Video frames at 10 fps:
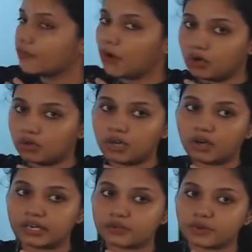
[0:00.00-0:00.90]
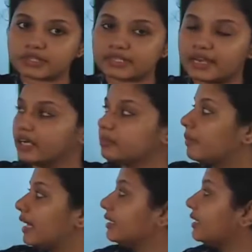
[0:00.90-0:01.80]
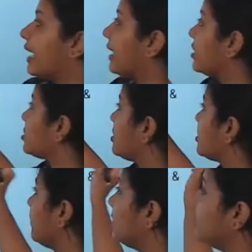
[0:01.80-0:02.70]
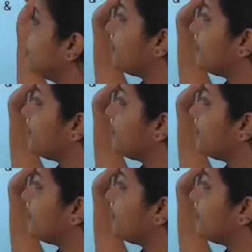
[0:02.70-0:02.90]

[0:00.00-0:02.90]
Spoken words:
followed or it was developed by the directions of